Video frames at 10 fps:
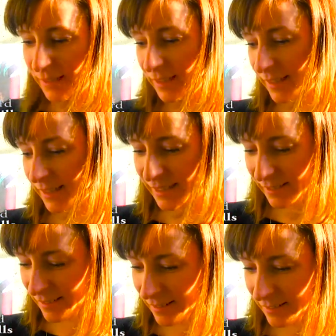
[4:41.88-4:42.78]
Like
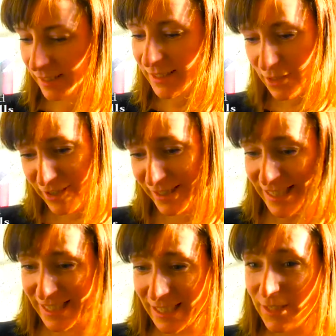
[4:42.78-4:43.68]
doing
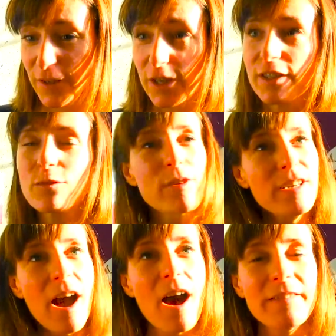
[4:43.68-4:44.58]
these interviews. It's
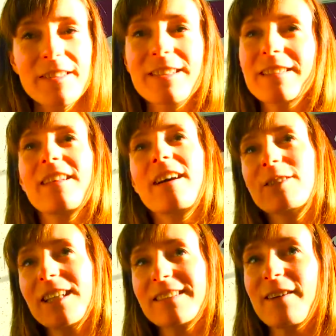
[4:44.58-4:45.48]
really hard. The skill that I
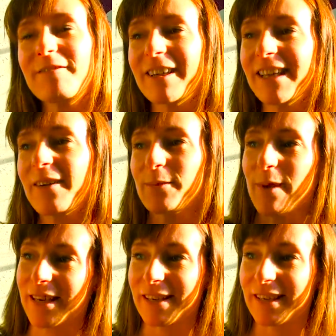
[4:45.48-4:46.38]
would like to have right now is
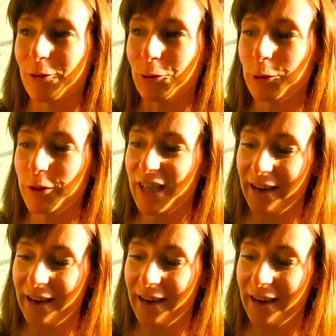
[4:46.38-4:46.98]
making all the